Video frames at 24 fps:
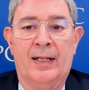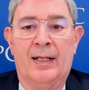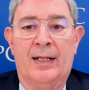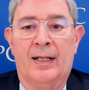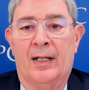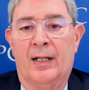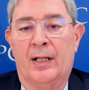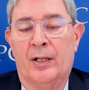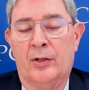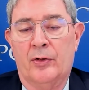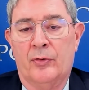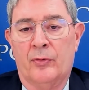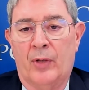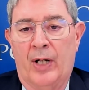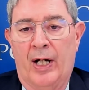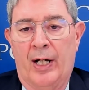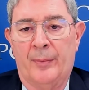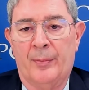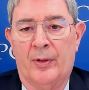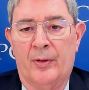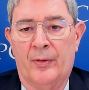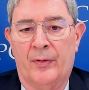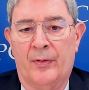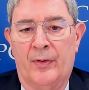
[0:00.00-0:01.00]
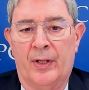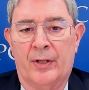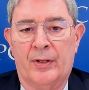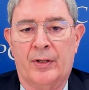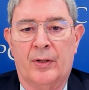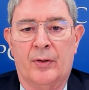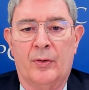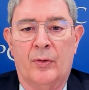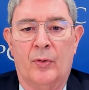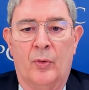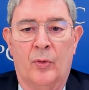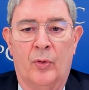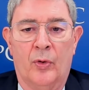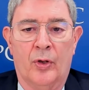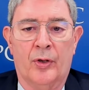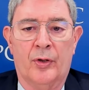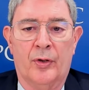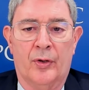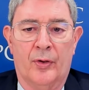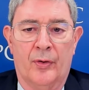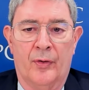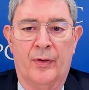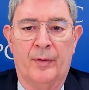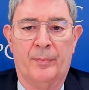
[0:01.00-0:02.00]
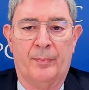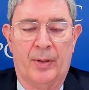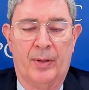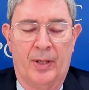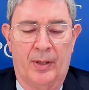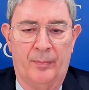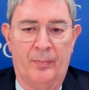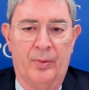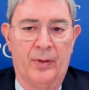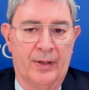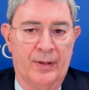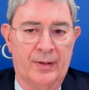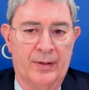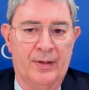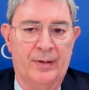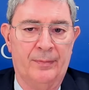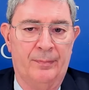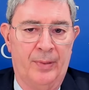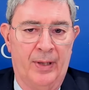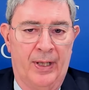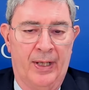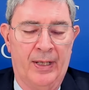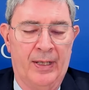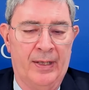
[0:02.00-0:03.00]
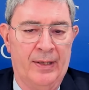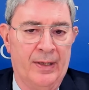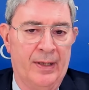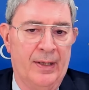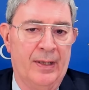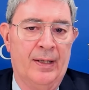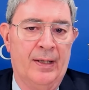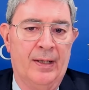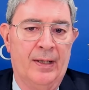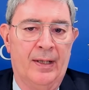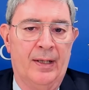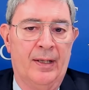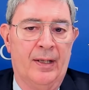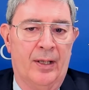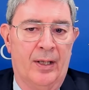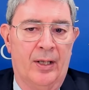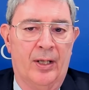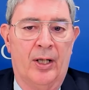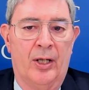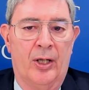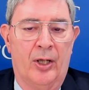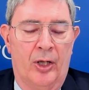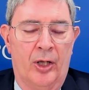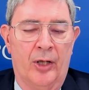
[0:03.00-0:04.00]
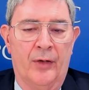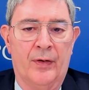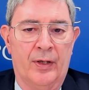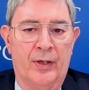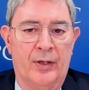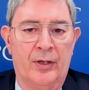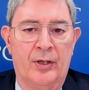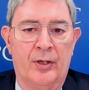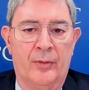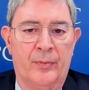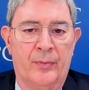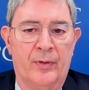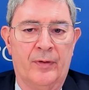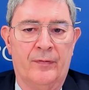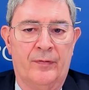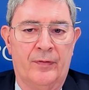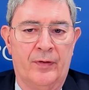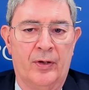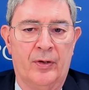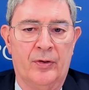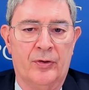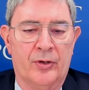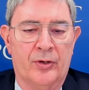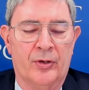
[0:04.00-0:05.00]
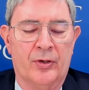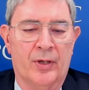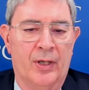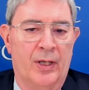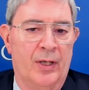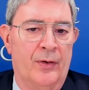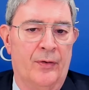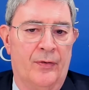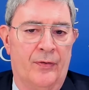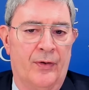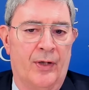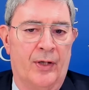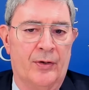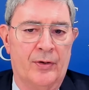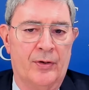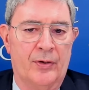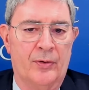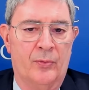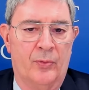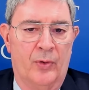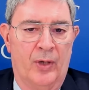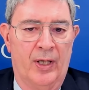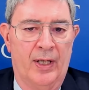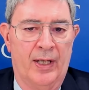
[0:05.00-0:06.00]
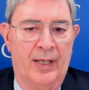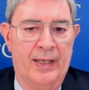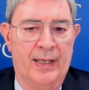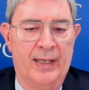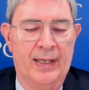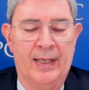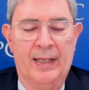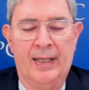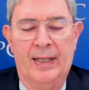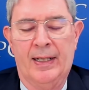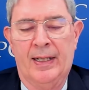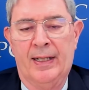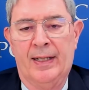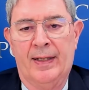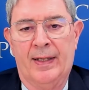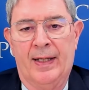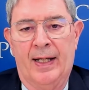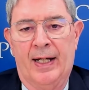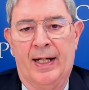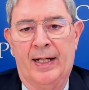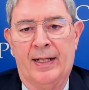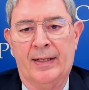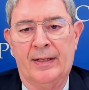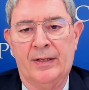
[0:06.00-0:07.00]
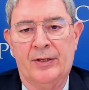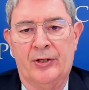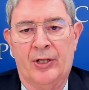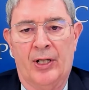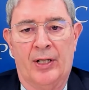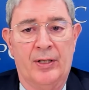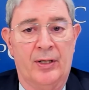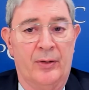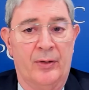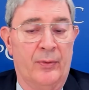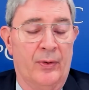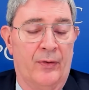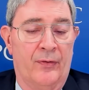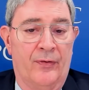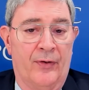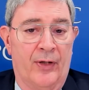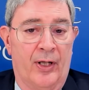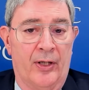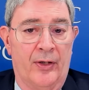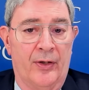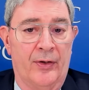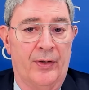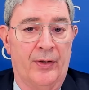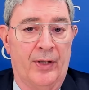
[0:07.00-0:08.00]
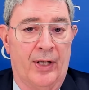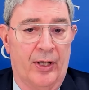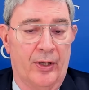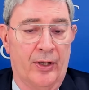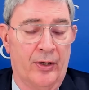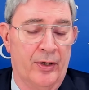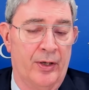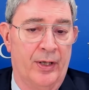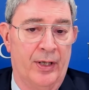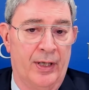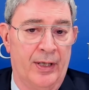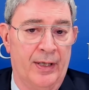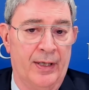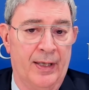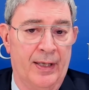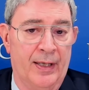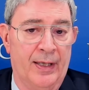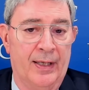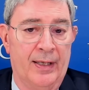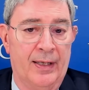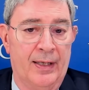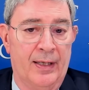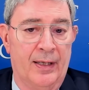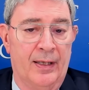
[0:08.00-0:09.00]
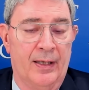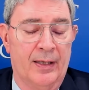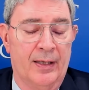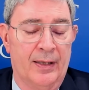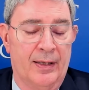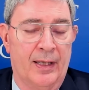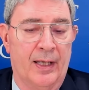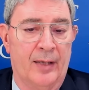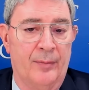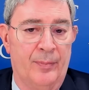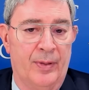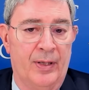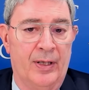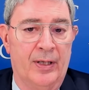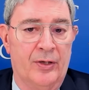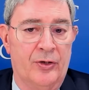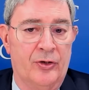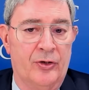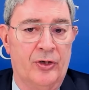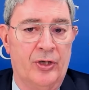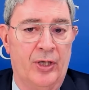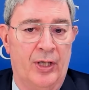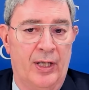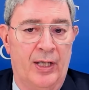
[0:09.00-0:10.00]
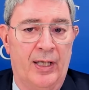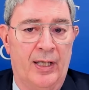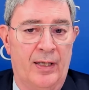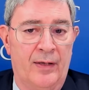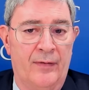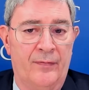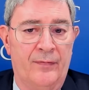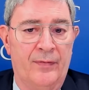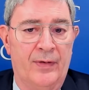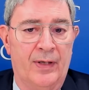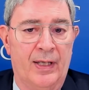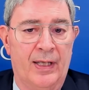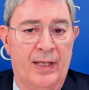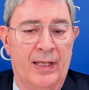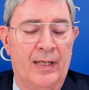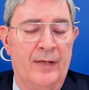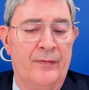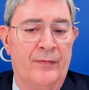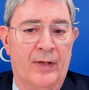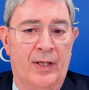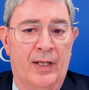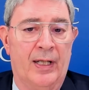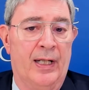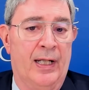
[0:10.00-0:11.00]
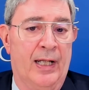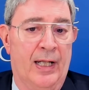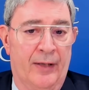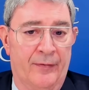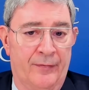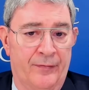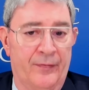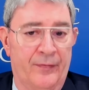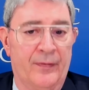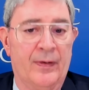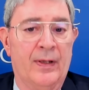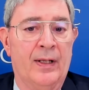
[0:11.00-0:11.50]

a grammar that can order the public debate on the human future in such a way that genuine solidarity can be achieved, even if